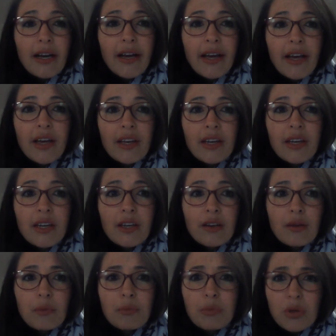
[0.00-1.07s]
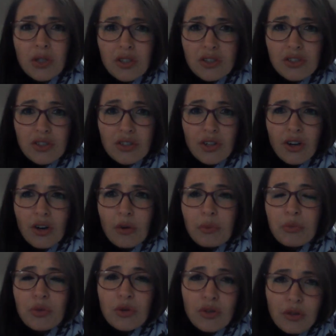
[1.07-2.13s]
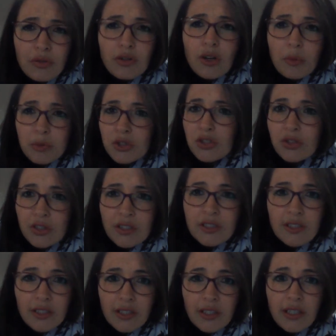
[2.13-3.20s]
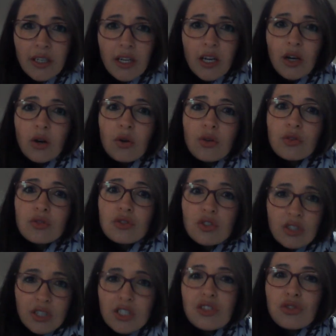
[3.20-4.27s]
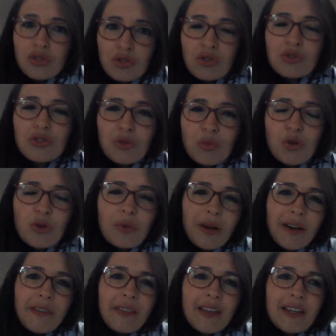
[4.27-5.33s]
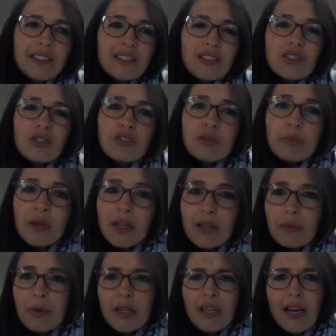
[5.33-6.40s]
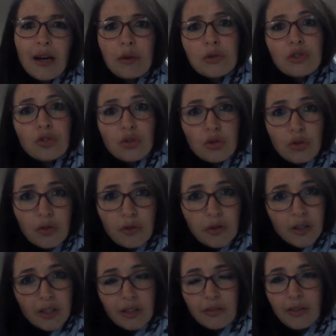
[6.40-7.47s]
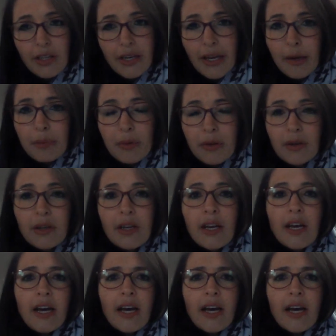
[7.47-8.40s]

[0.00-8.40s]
and books are a beautiful opportunity to teach your children more about that, to speak about how would you feel if that happened,